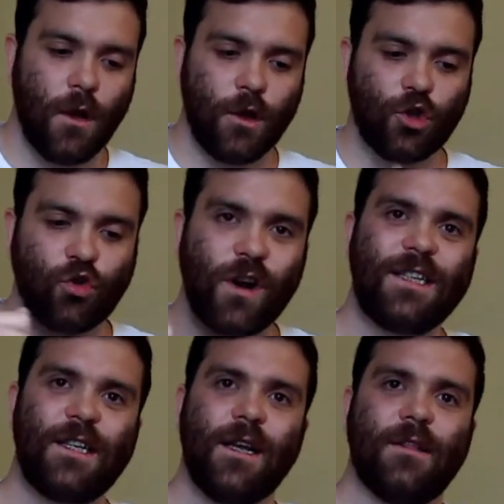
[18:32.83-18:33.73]

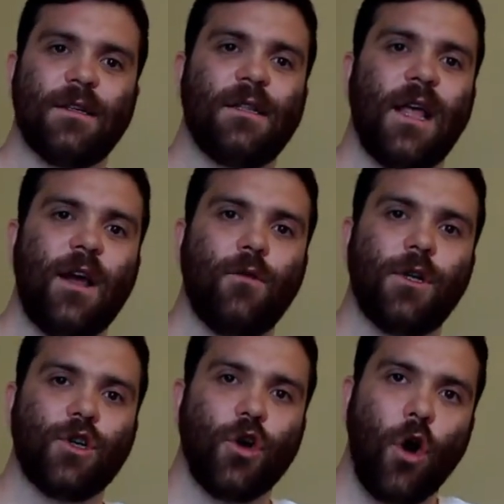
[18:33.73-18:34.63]
tracing this
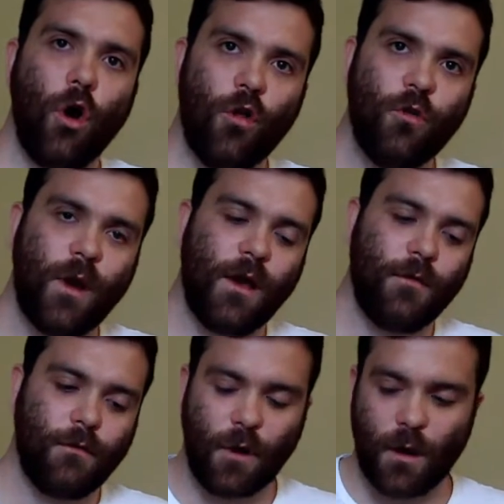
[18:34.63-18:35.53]
language all the
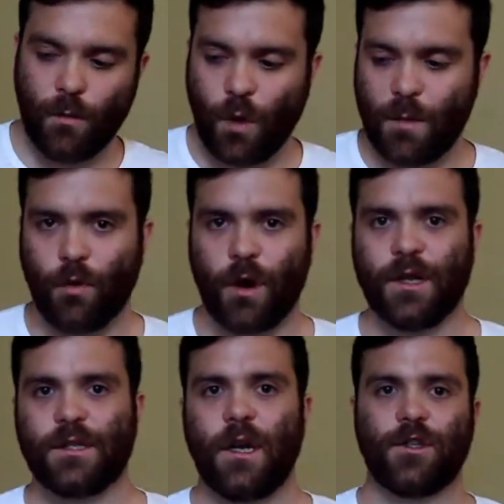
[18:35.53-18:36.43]
way from whiteboarding
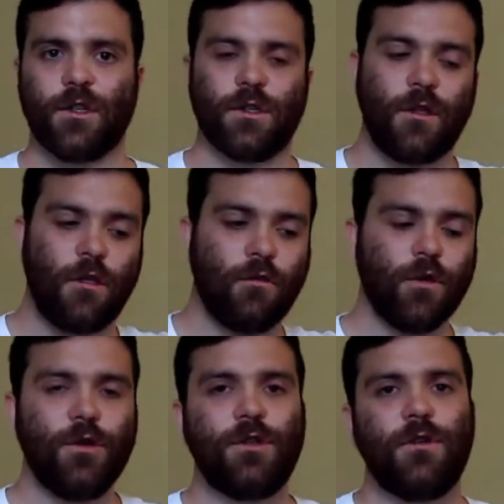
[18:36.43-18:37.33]
discussions
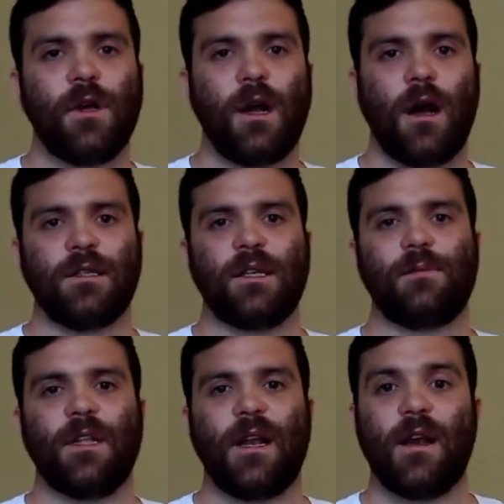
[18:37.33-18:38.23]
through to the
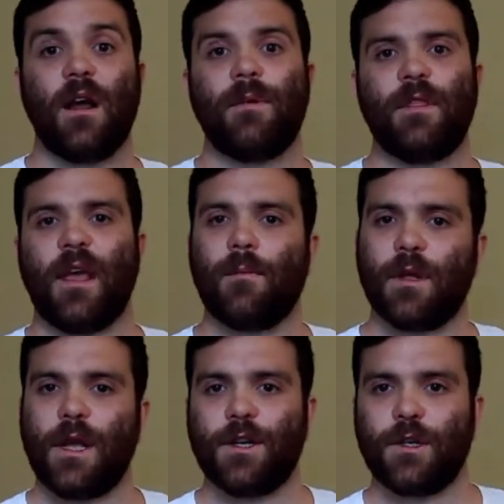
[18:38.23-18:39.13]
concepts that end up in the
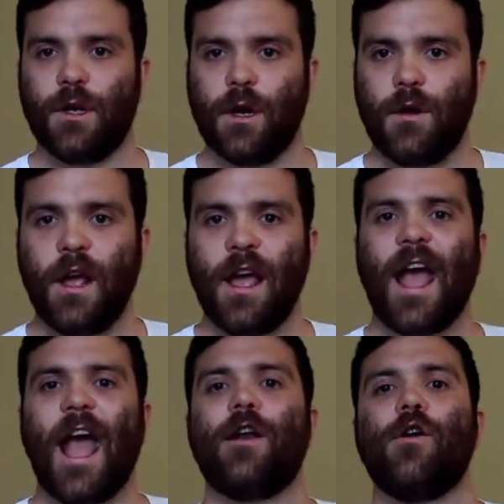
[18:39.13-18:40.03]
application code
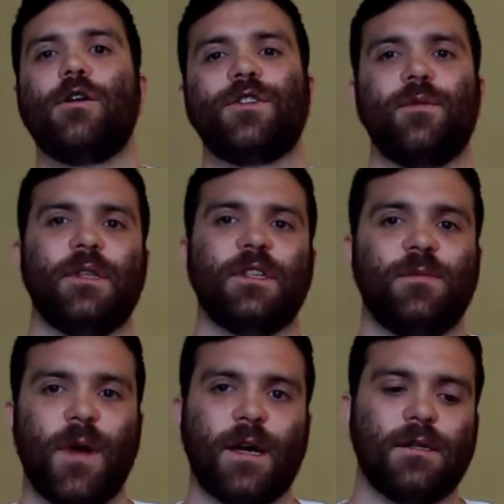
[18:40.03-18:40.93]
and also in the
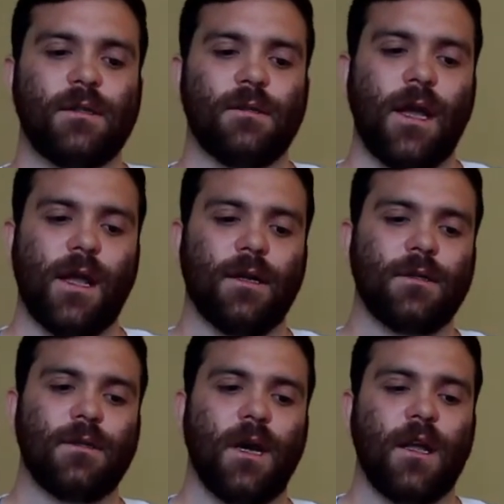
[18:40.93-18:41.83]
specs
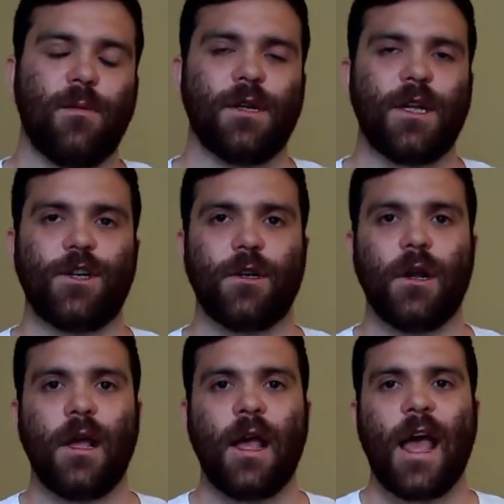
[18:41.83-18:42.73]
and documentation.
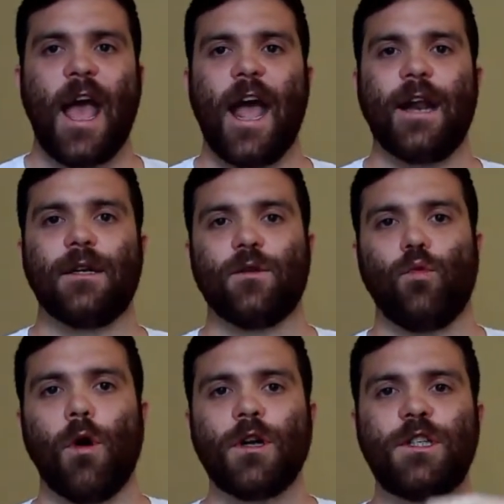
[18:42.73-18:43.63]
And
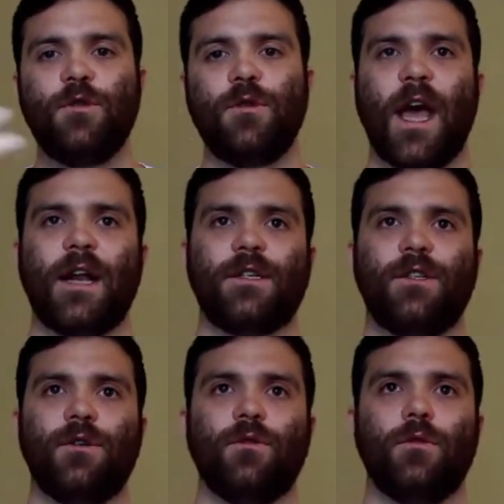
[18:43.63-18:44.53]
once you get
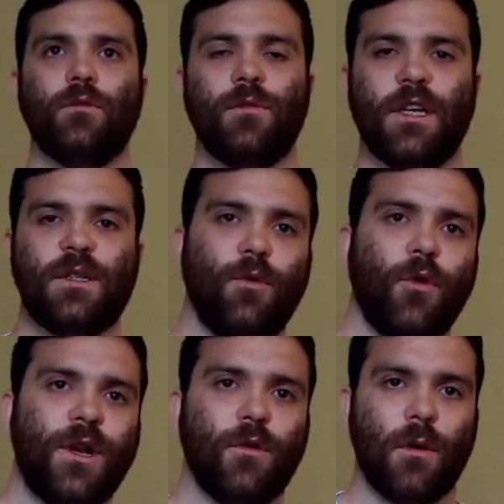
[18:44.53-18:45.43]
to this
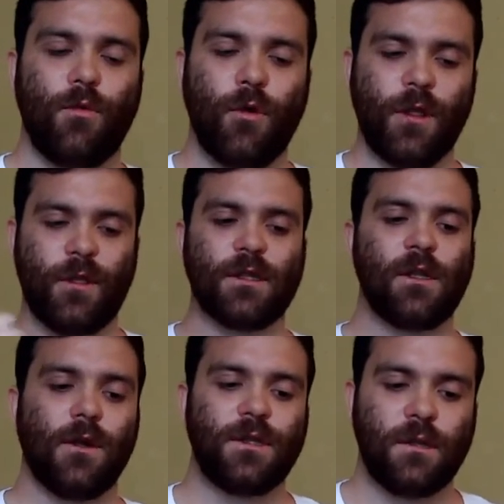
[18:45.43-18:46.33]
point or a point that's
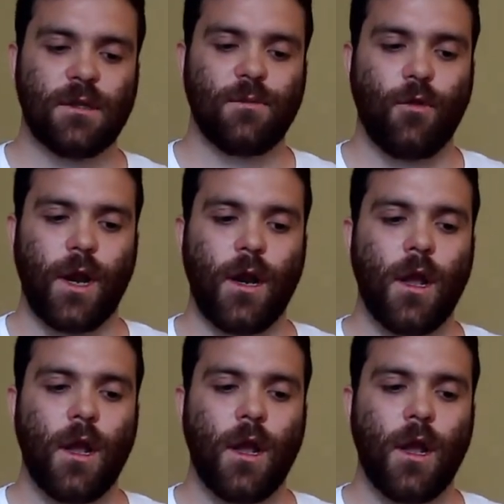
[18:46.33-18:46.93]
close to this point,